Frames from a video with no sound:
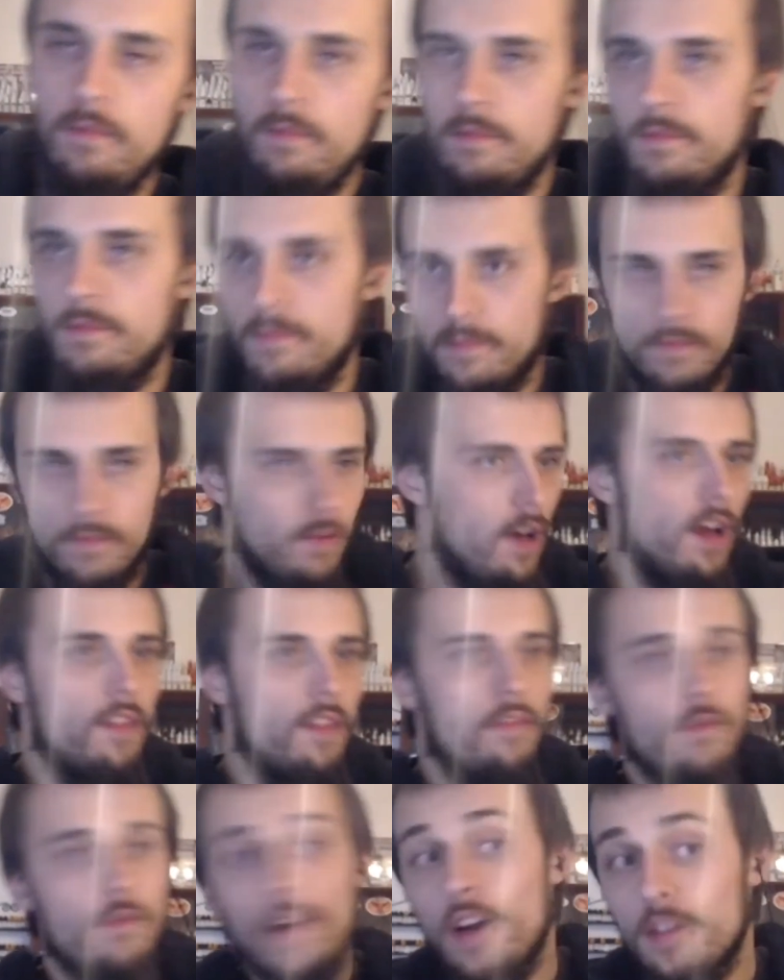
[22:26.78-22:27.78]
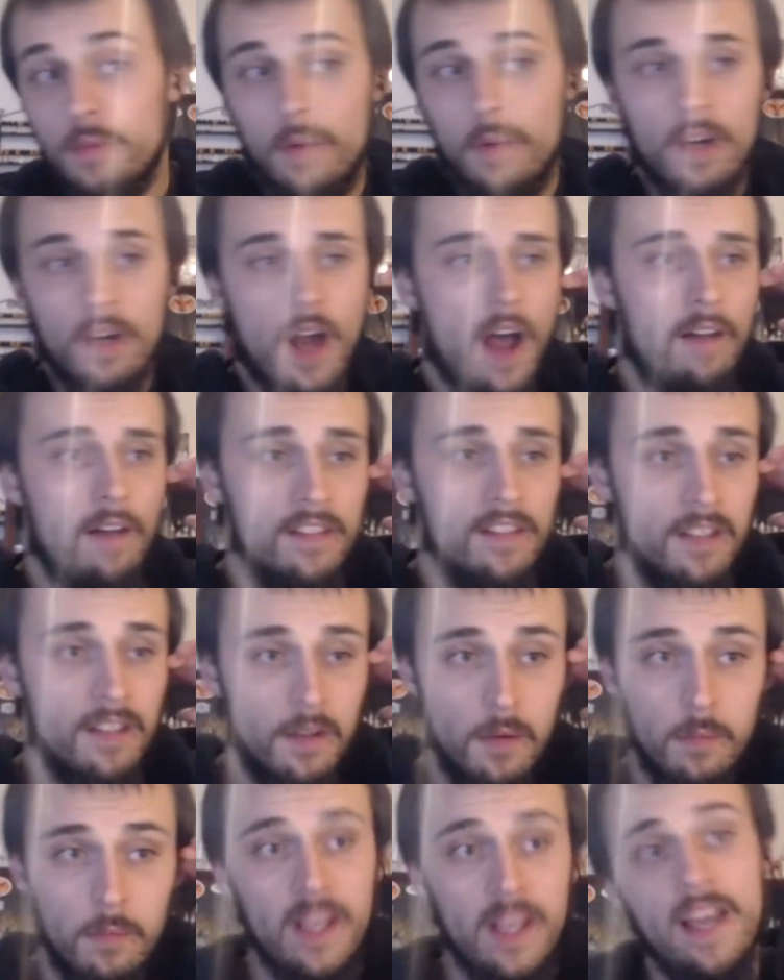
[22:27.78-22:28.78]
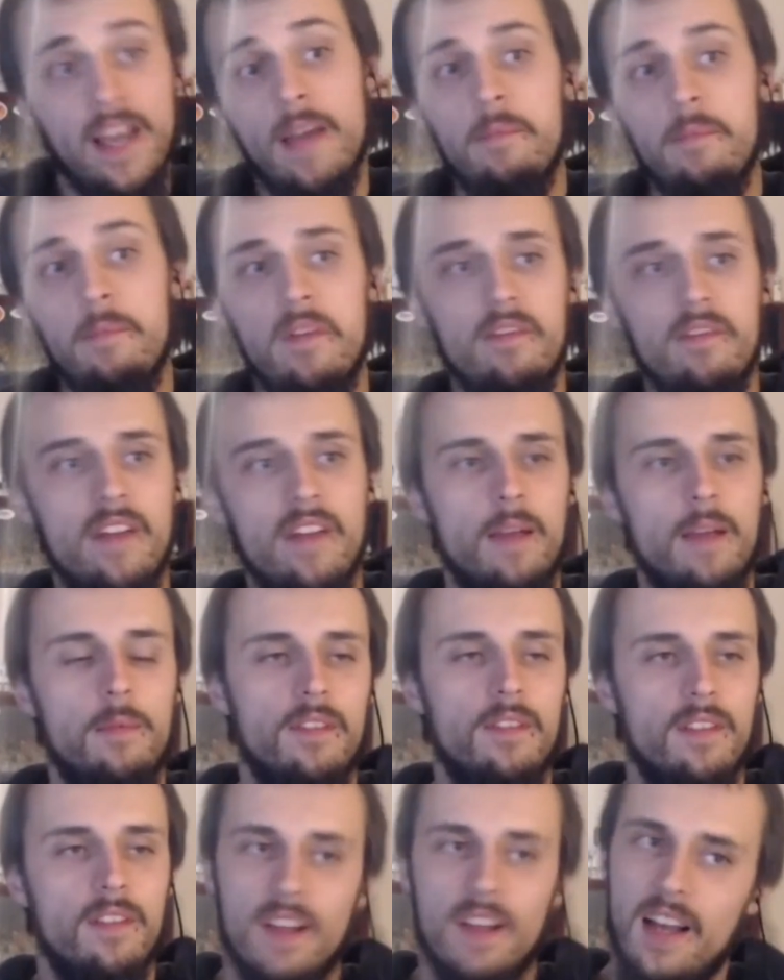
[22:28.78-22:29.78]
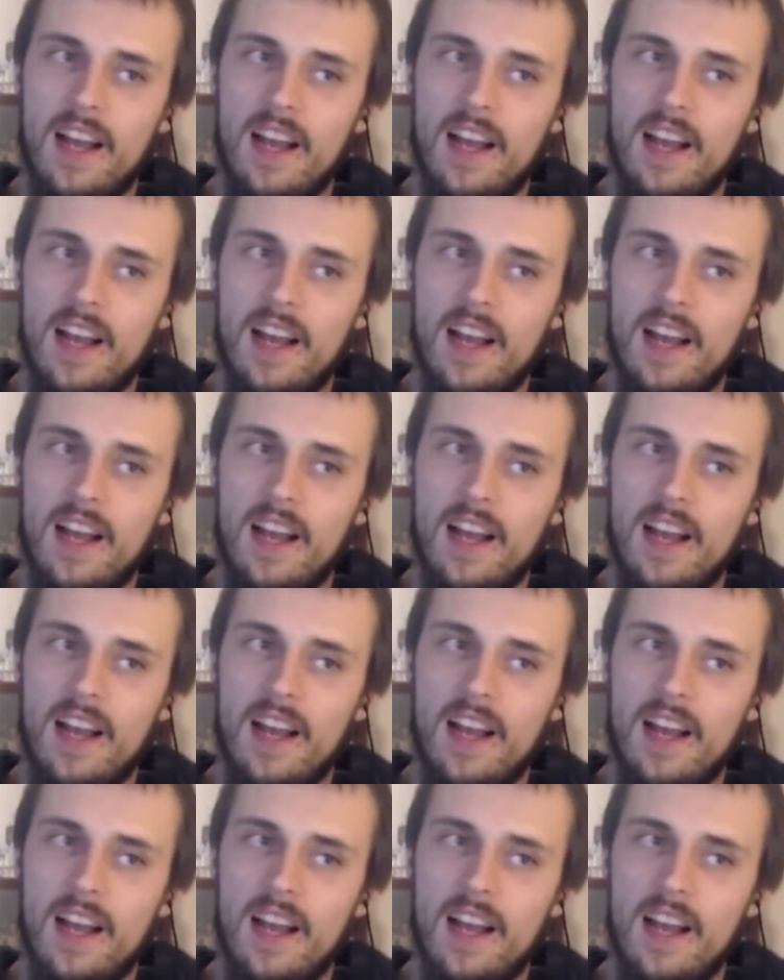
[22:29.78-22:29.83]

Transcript: the first one obviously would be Hippie Vapes.